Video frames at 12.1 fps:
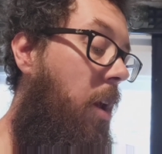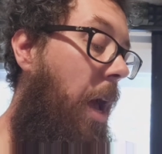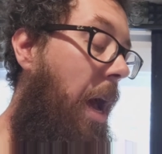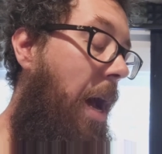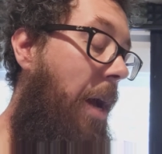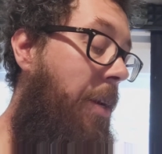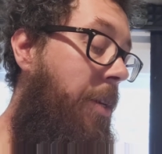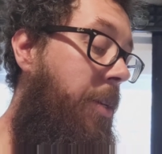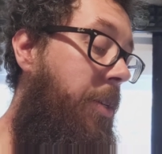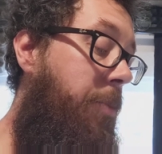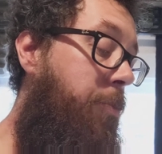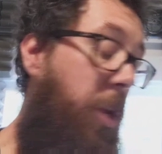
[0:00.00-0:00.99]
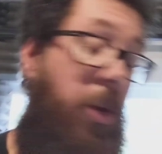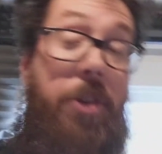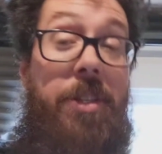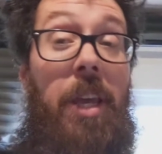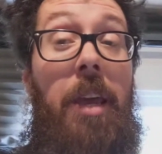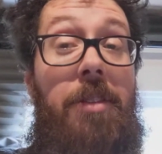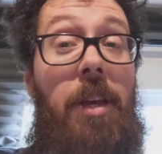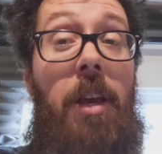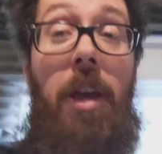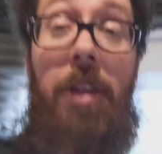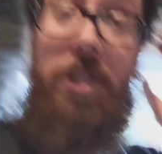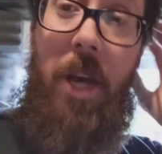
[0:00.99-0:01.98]
And because it is
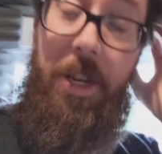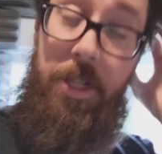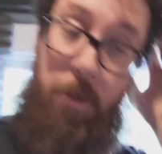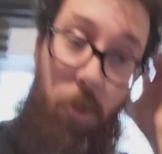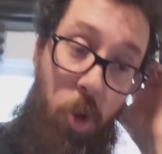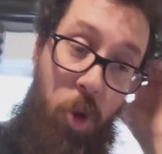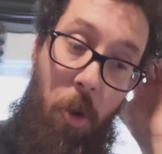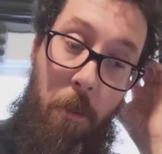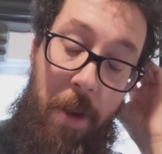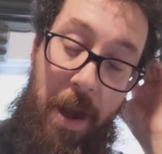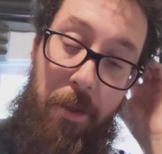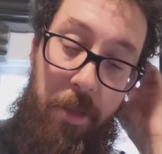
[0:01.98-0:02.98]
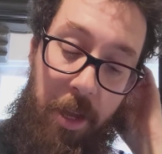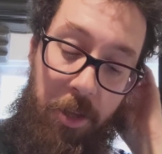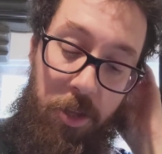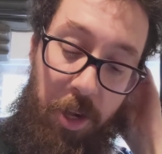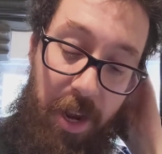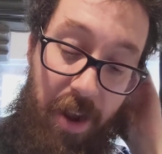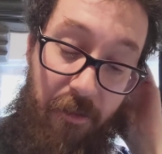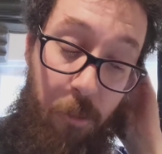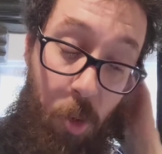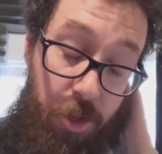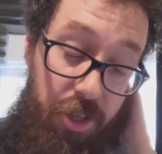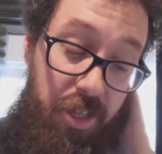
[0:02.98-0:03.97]
a tighter, more compact thing, it's going to have
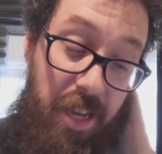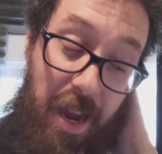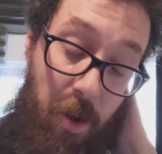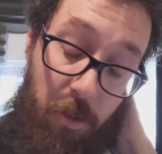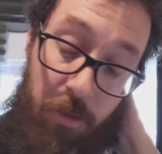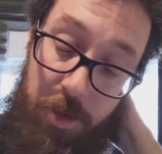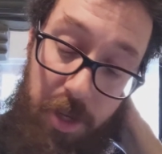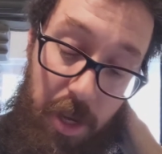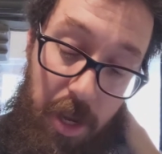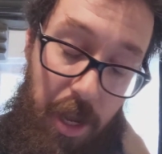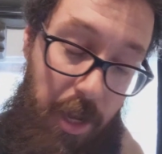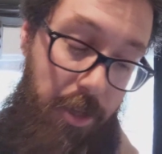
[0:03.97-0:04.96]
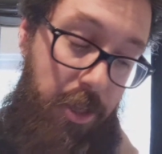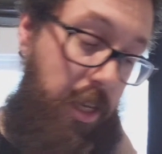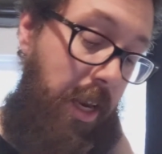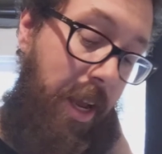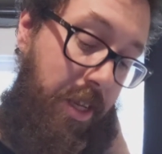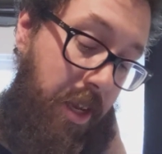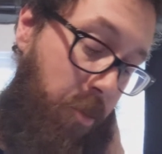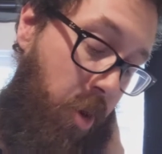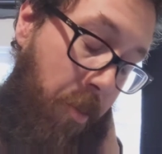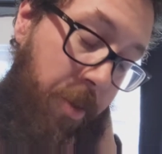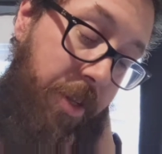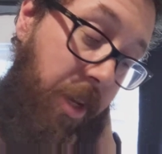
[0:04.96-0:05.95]
more sound insulating
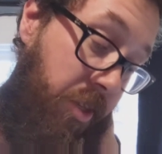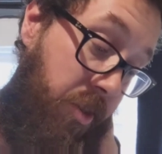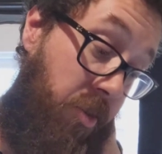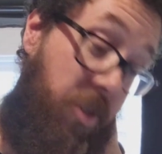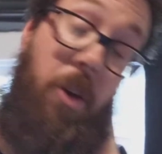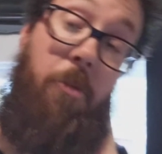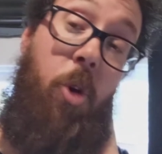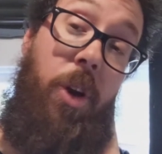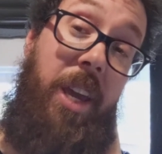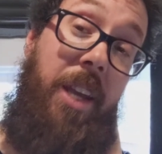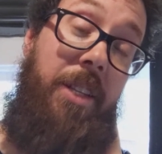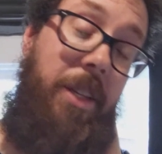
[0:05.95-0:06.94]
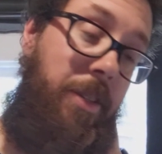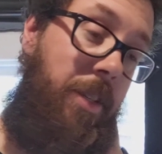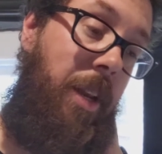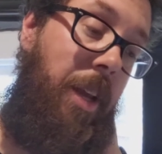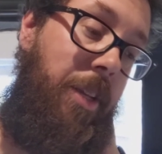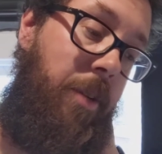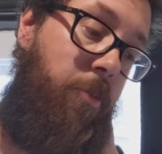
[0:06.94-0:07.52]
properties, and also more heat insulating